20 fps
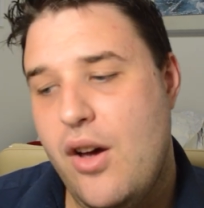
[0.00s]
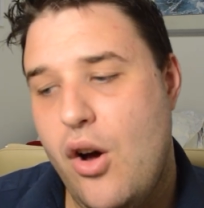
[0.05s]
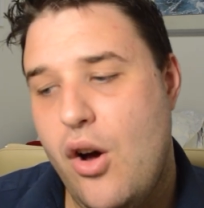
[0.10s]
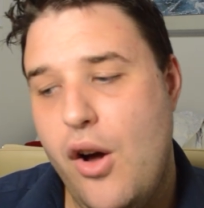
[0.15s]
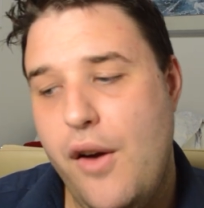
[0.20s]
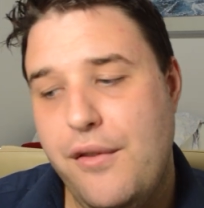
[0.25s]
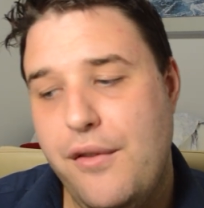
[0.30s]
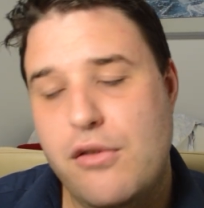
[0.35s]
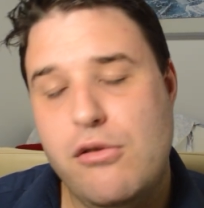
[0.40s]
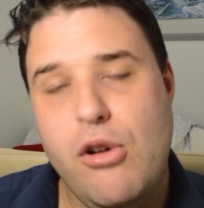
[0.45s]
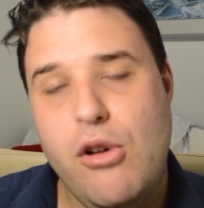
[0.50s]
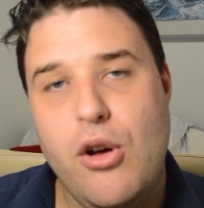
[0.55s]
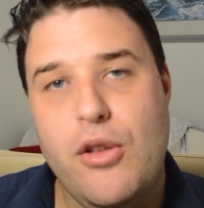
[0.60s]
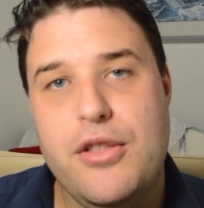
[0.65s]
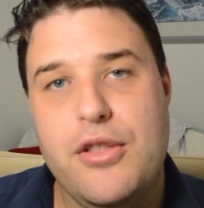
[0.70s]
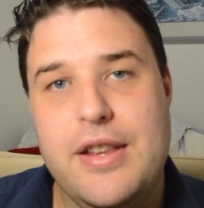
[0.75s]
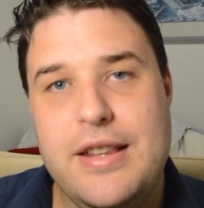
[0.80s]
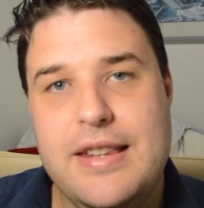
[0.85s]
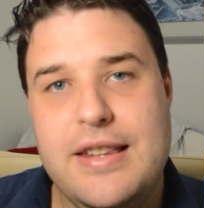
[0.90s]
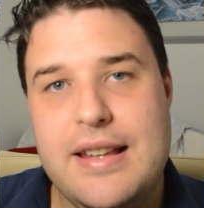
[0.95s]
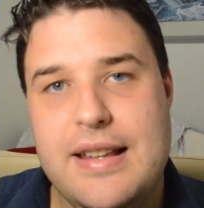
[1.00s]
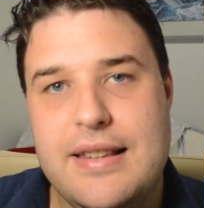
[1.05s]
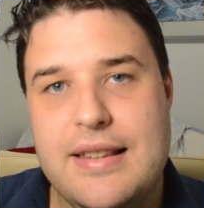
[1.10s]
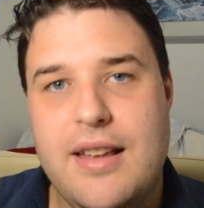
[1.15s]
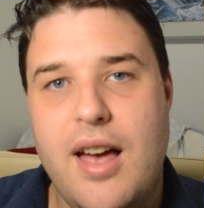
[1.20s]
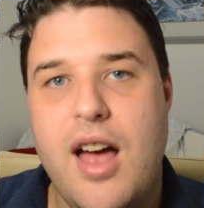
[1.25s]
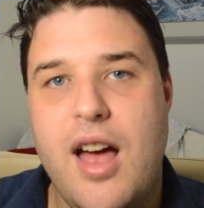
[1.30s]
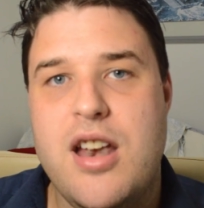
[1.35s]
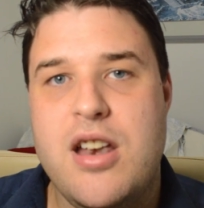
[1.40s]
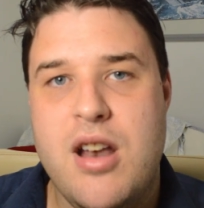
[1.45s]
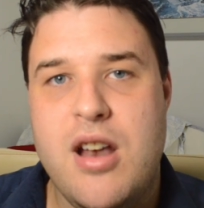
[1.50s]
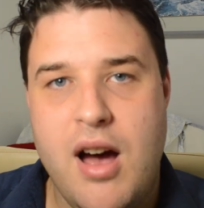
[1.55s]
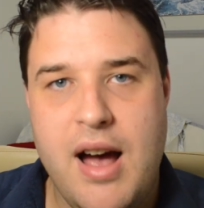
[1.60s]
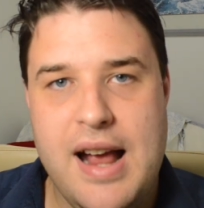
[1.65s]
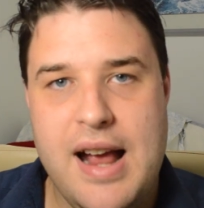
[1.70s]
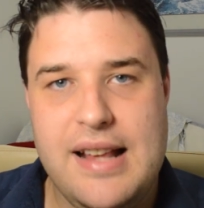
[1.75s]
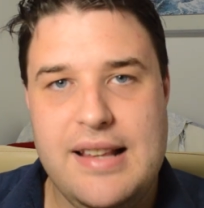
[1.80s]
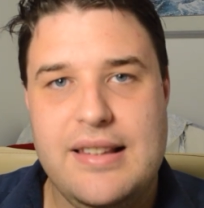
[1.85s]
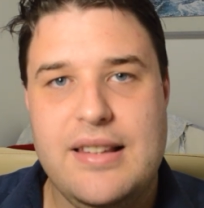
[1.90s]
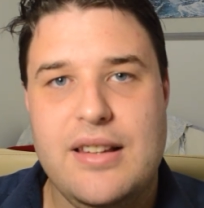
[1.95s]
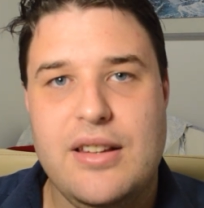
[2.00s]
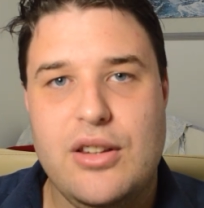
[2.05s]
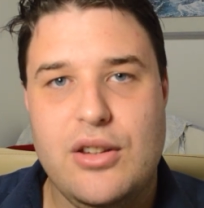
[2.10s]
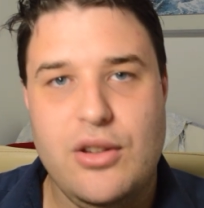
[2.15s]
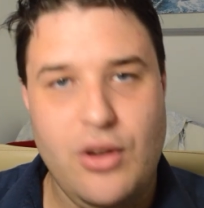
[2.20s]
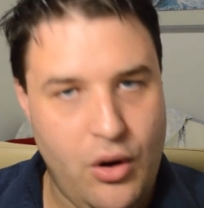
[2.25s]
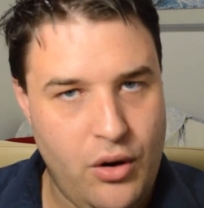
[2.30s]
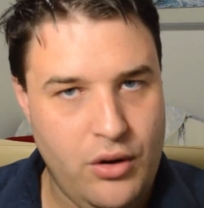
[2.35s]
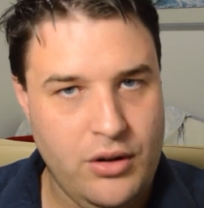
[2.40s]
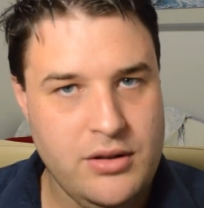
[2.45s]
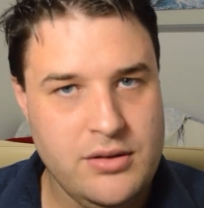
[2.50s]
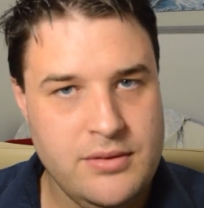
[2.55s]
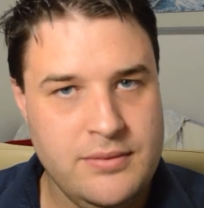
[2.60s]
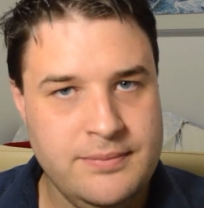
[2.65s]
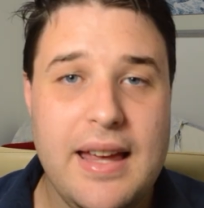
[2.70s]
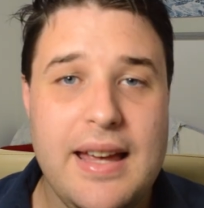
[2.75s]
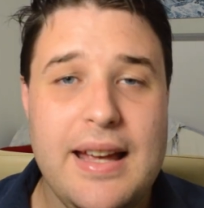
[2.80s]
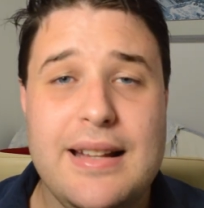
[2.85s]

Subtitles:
Overall, this is a nice song.